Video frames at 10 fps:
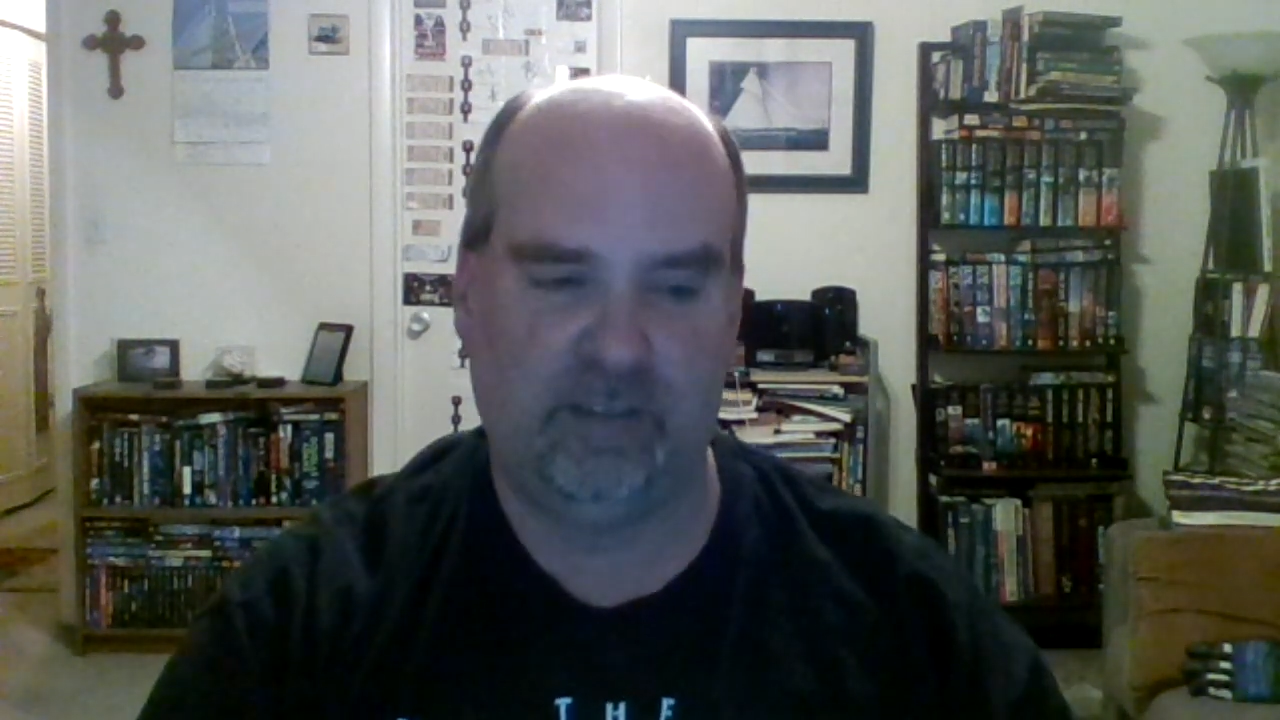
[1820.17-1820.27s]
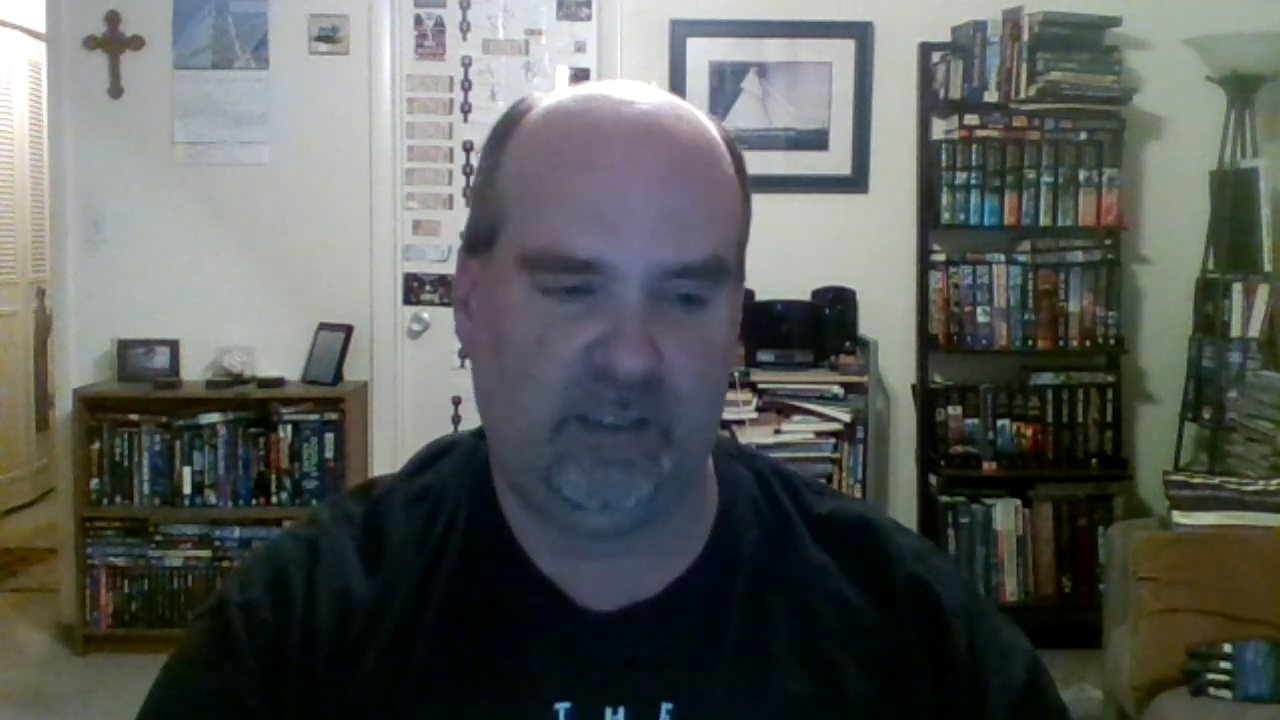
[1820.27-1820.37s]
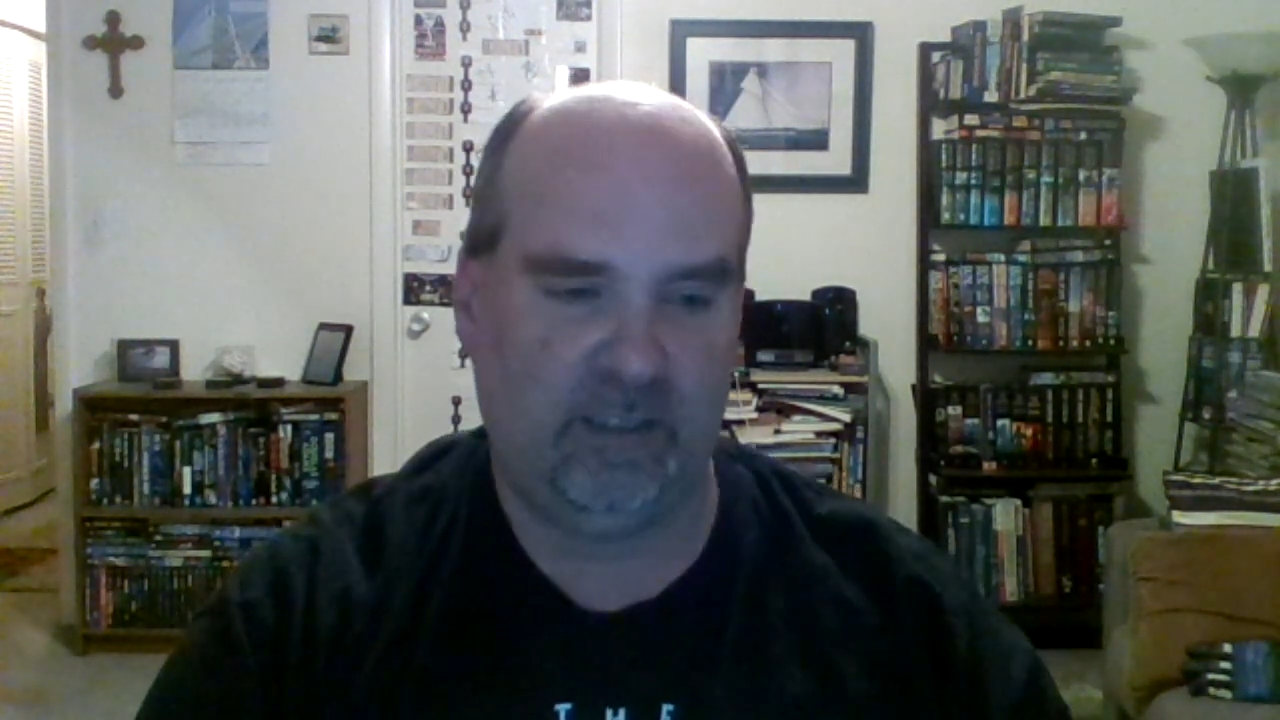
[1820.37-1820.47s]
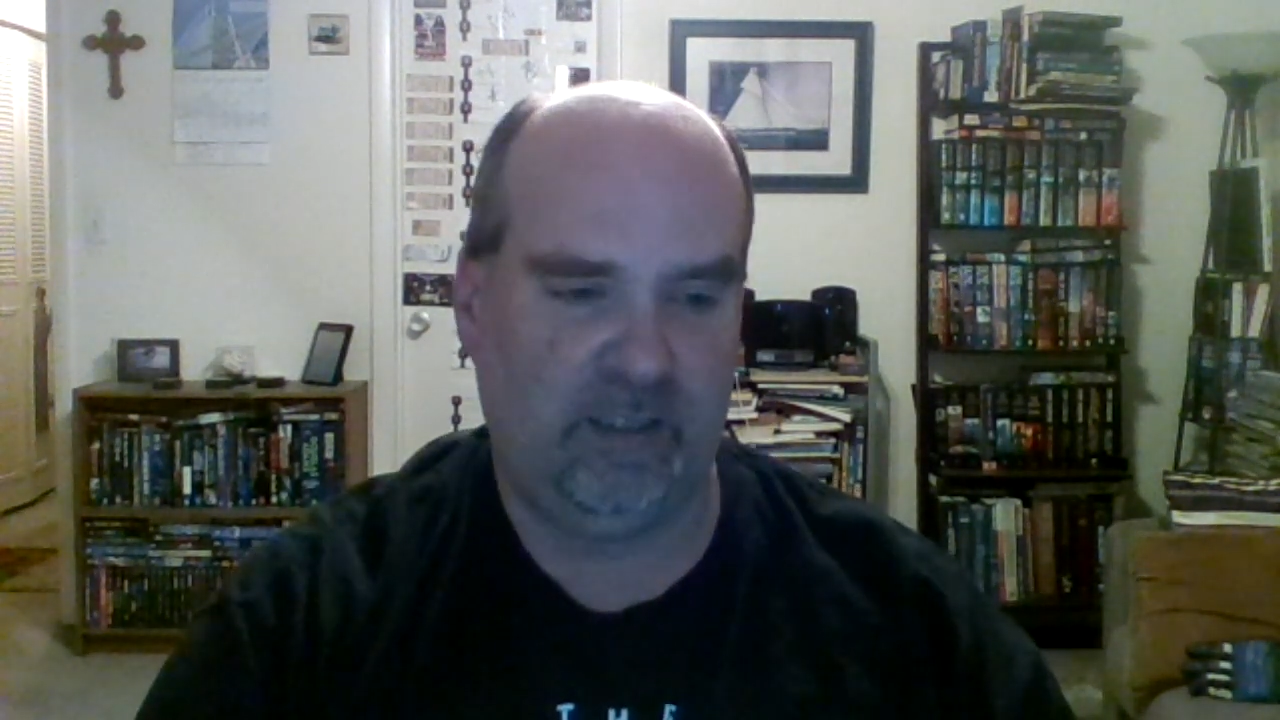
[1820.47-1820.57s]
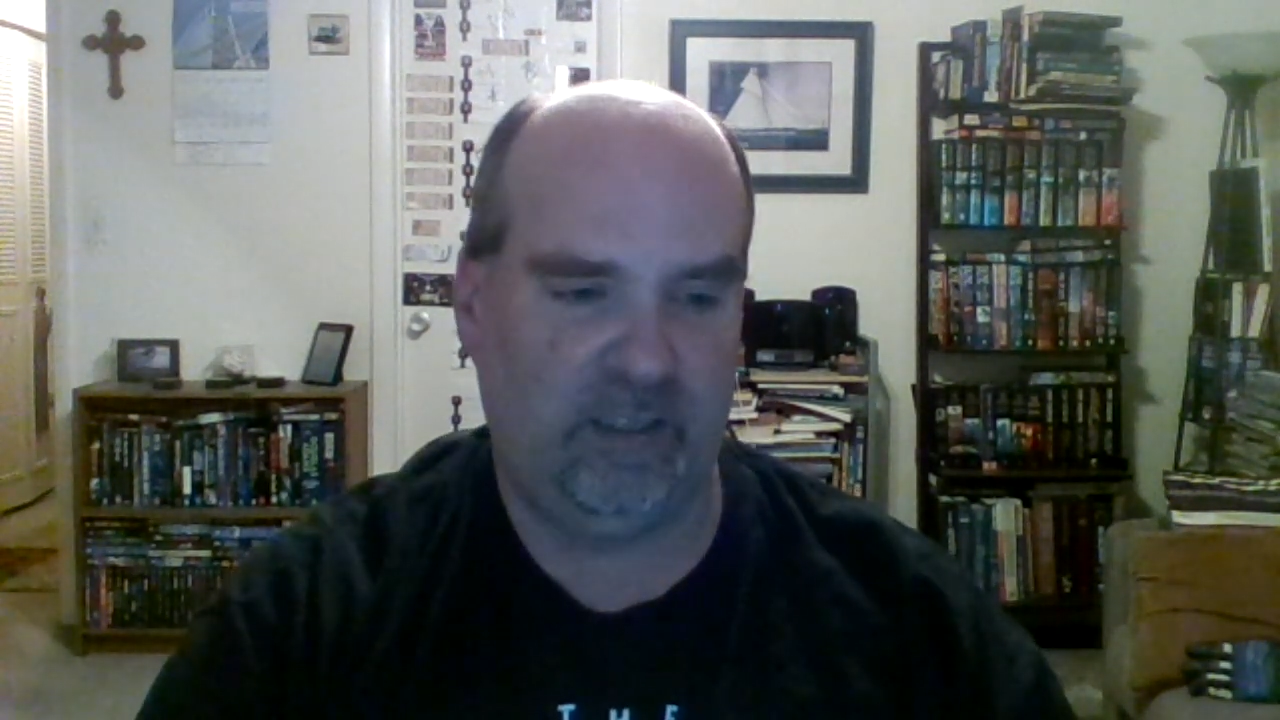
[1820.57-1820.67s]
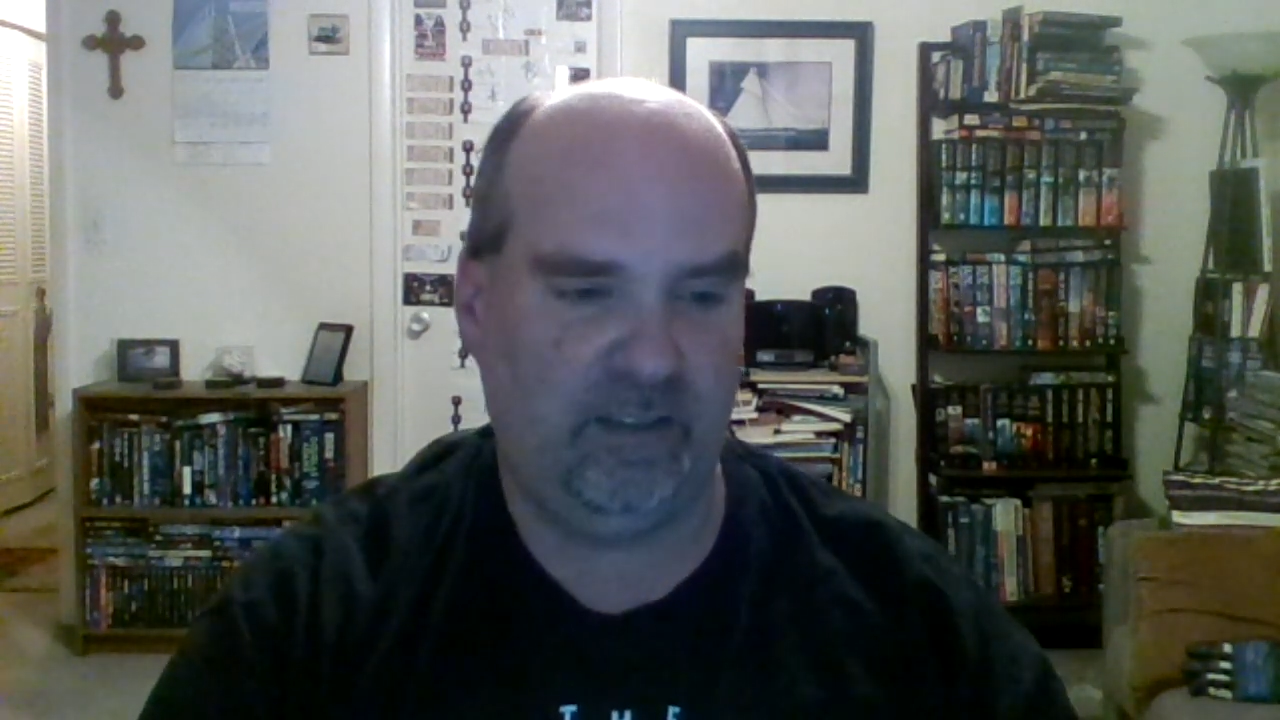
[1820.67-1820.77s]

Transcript: James